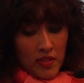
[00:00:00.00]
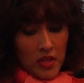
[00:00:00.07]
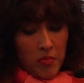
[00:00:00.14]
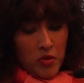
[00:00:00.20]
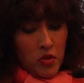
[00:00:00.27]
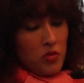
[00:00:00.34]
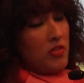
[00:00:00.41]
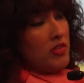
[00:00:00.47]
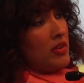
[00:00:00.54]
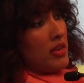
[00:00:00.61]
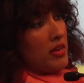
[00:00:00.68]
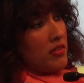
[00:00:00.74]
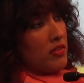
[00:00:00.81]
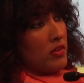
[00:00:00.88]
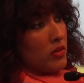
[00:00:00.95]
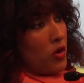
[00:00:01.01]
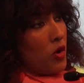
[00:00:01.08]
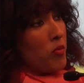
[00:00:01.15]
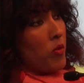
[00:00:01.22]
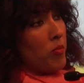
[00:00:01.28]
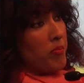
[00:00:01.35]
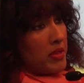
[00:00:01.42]
the immune status and
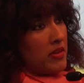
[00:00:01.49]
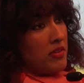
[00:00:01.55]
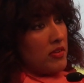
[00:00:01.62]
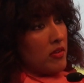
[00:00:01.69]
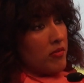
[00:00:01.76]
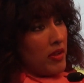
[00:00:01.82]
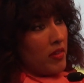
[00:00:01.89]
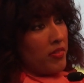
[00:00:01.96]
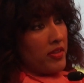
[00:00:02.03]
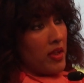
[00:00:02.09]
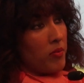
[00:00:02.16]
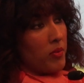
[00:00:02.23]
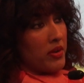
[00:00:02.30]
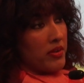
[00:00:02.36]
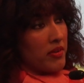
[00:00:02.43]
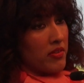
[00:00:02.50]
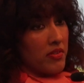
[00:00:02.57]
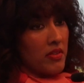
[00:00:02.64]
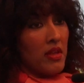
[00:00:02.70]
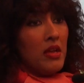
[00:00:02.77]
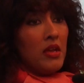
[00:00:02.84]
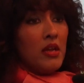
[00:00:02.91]
comorbidity of healthcare workers.
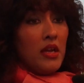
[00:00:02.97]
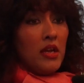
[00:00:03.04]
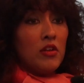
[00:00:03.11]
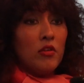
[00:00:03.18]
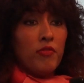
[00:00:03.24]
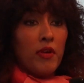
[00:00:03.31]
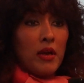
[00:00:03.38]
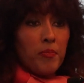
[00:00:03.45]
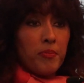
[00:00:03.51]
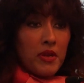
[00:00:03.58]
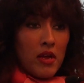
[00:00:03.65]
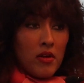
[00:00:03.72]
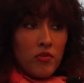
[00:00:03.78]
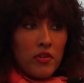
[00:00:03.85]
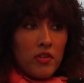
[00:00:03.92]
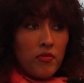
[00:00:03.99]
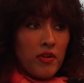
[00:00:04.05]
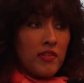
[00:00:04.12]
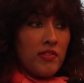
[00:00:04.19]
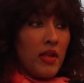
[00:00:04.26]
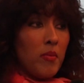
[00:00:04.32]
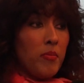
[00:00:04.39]
In developed countries, for
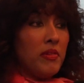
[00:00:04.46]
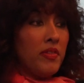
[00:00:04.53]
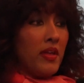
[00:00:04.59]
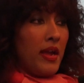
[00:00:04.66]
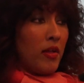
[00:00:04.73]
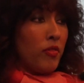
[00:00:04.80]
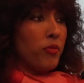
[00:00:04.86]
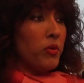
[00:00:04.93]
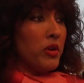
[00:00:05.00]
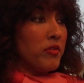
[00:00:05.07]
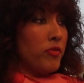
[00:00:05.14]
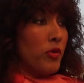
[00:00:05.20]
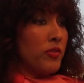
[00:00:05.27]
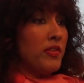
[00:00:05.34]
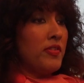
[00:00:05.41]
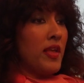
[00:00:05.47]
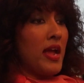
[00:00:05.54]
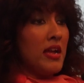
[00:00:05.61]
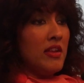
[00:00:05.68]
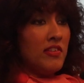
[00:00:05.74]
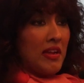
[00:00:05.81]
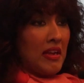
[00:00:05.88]
example, the health workforce is
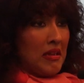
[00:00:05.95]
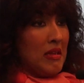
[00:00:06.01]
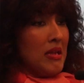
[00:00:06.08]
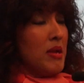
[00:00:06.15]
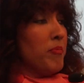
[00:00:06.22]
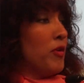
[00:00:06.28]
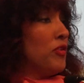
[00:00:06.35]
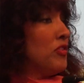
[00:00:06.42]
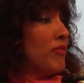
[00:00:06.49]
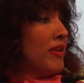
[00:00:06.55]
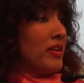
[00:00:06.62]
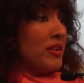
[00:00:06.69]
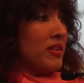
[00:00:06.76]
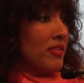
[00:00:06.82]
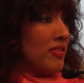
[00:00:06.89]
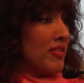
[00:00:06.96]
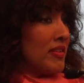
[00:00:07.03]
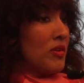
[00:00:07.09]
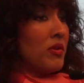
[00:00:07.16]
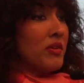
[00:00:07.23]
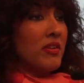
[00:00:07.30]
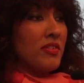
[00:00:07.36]
ageing. Most of our nurses and
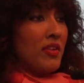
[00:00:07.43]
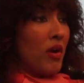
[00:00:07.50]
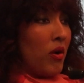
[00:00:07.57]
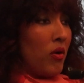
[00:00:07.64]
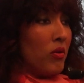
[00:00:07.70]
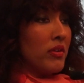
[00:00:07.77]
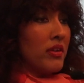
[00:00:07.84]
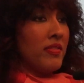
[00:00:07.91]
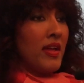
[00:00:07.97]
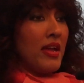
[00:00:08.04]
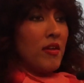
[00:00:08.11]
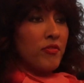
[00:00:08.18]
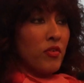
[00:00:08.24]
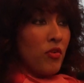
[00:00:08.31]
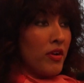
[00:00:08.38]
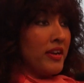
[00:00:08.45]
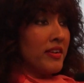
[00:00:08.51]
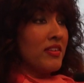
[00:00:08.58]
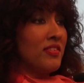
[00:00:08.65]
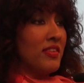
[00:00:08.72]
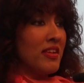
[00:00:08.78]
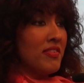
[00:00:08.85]
doctors are older. They have chronic
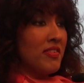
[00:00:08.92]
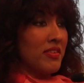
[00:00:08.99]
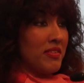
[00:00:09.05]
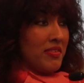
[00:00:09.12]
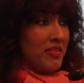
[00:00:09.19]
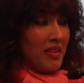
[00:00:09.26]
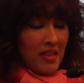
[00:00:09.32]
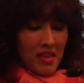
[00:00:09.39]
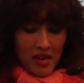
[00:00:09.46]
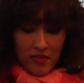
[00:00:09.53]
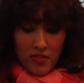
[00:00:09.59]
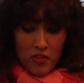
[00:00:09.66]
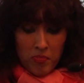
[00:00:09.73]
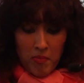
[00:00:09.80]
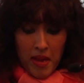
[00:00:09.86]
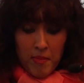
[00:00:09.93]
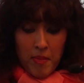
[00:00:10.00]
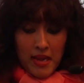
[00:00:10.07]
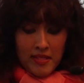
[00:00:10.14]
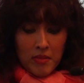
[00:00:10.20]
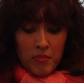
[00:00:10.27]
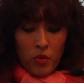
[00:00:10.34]
diseases. This may
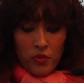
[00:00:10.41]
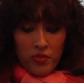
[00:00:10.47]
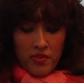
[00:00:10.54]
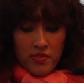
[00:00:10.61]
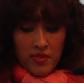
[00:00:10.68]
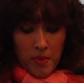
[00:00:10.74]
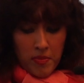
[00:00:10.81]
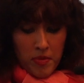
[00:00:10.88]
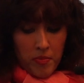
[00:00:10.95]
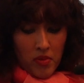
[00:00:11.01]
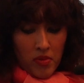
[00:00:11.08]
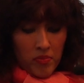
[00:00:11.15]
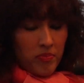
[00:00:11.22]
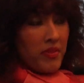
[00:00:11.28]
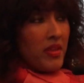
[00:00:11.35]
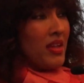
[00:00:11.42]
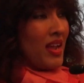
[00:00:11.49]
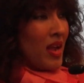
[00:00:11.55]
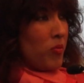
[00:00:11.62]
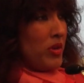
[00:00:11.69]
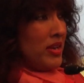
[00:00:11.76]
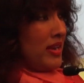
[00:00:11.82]
make them more susceptible.
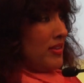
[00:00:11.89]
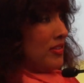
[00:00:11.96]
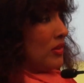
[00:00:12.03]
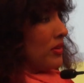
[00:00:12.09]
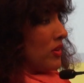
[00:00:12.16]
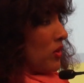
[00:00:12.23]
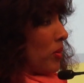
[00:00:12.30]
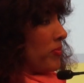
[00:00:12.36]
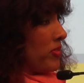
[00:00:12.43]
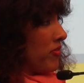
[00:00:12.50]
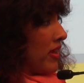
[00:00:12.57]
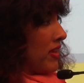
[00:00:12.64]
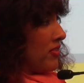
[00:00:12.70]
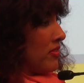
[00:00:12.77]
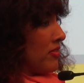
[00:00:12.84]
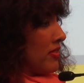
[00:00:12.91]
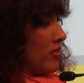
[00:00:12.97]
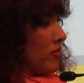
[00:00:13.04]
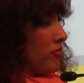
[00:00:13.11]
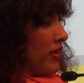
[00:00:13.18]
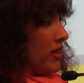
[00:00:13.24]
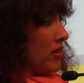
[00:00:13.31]
And we need to look at observations in the
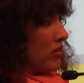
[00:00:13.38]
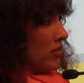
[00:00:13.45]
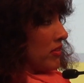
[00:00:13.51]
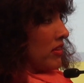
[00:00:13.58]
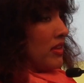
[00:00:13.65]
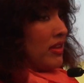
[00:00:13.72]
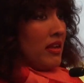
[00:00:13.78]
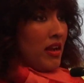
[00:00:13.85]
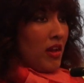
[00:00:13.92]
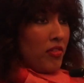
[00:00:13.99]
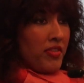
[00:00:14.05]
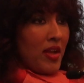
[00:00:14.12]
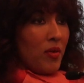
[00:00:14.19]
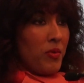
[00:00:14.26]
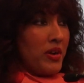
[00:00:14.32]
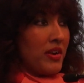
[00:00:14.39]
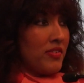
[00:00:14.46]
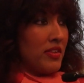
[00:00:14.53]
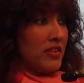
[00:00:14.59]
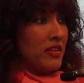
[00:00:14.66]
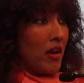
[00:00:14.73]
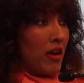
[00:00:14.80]
field. Healthcare workers
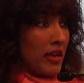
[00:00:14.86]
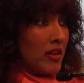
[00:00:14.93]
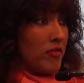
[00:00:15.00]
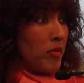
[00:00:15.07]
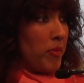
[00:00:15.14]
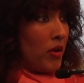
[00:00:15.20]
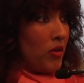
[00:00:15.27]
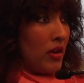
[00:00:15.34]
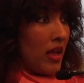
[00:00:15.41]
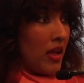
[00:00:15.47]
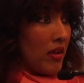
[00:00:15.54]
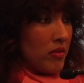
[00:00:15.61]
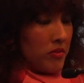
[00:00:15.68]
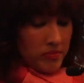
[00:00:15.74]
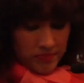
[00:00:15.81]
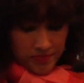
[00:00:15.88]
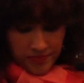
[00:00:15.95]
are dying of Ebola.